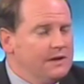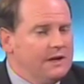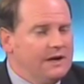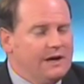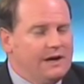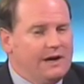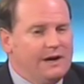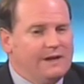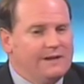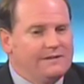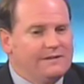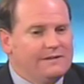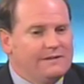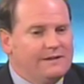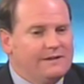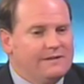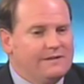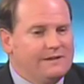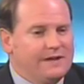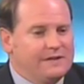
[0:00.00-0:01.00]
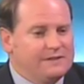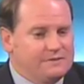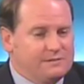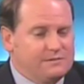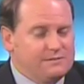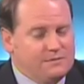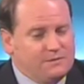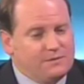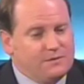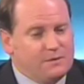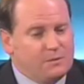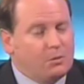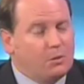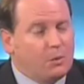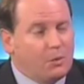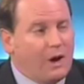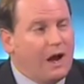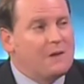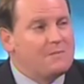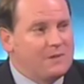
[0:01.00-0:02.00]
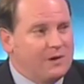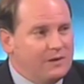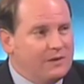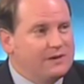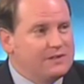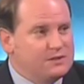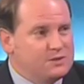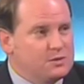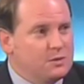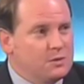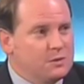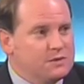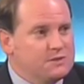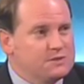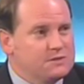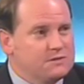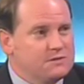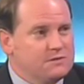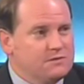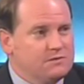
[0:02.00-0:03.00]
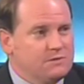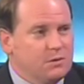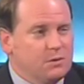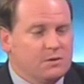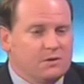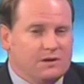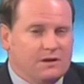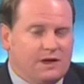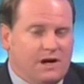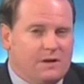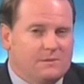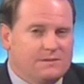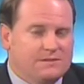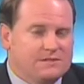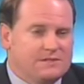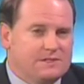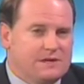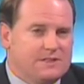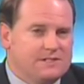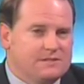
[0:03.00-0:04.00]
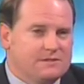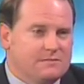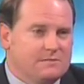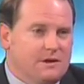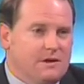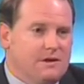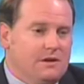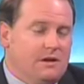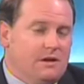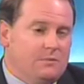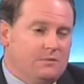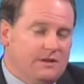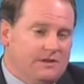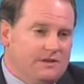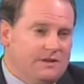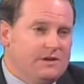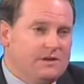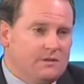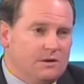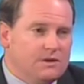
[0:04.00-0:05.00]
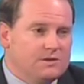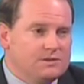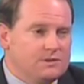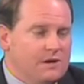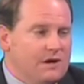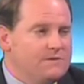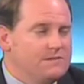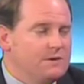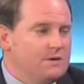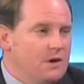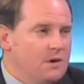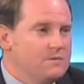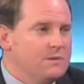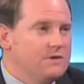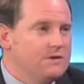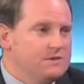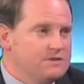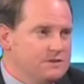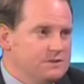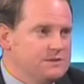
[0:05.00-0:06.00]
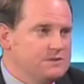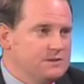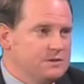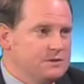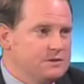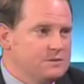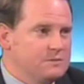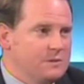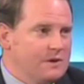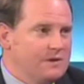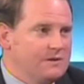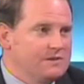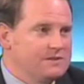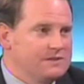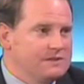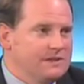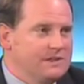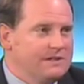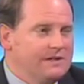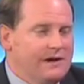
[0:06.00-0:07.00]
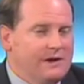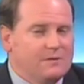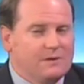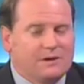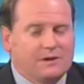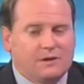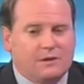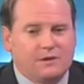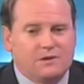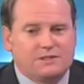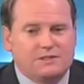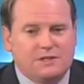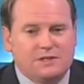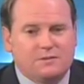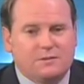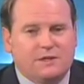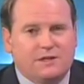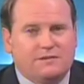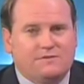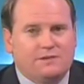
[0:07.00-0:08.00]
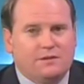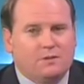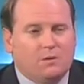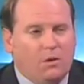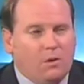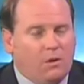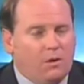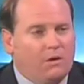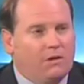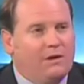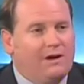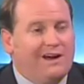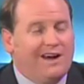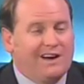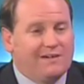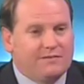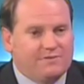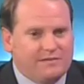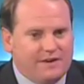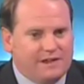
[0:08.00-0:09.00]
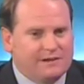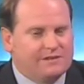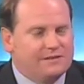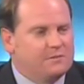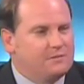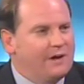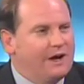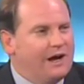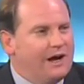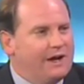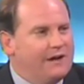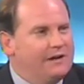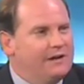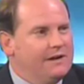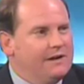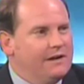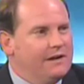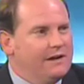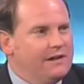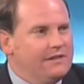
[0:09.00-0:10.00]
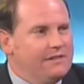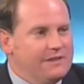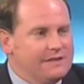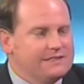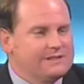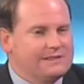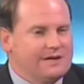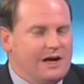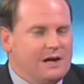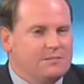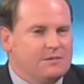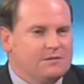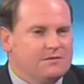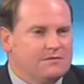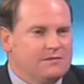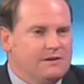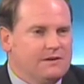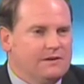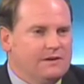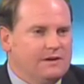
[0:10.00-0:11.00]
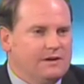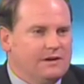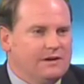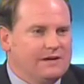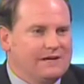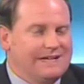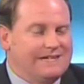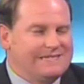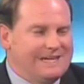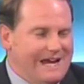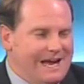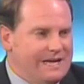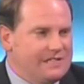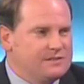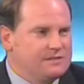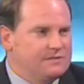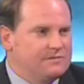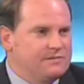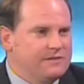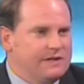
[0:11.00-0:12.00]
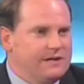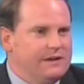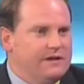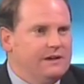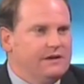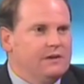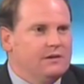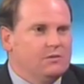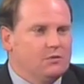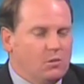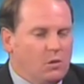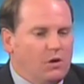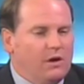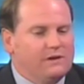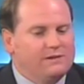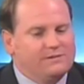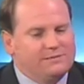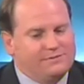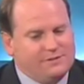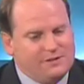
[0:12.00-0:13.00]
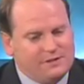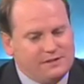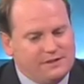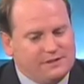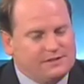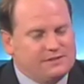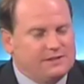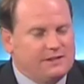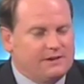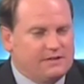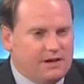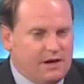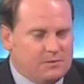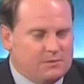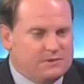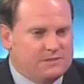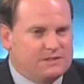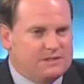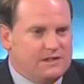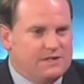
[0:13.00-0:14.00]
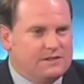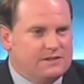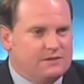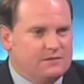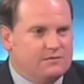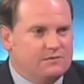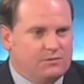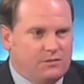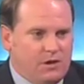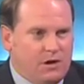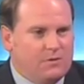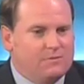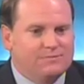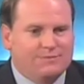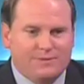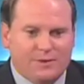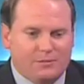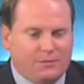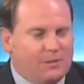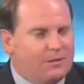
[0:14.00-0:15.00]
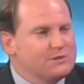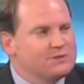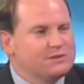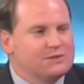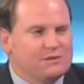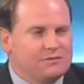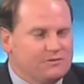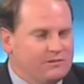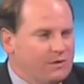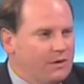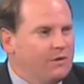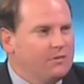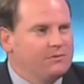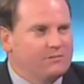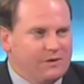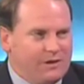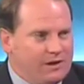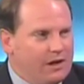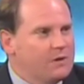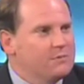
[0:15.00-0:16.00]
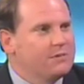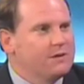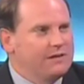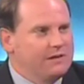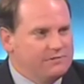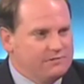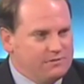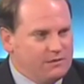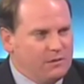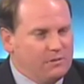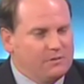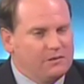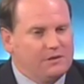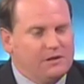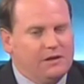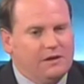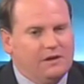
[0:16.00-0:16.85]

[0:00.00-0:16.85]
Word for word: Uh, that's the primary source for compensation. But then you also have your homeowner's insurance policy. And I would encourage anyone, if you are affected by uh, this type of uh, catastrophe, one, you need to seek compensation from the person at fault, the company at fault.